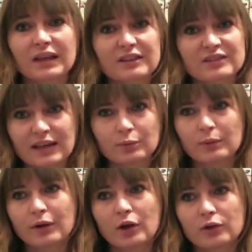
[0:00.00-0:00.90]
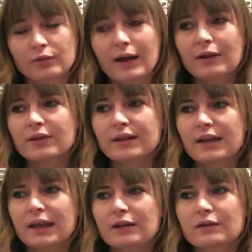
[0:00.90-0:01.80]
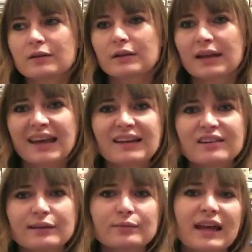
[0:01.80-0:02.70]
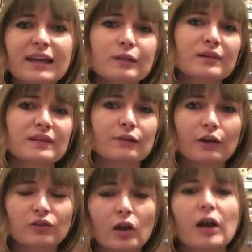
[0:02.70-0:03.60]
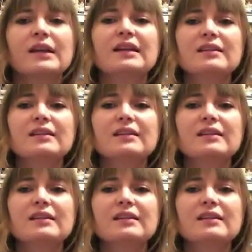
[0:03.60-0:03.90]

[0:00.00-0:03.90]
He just had one when I was around, and then he ended up taking himself outside.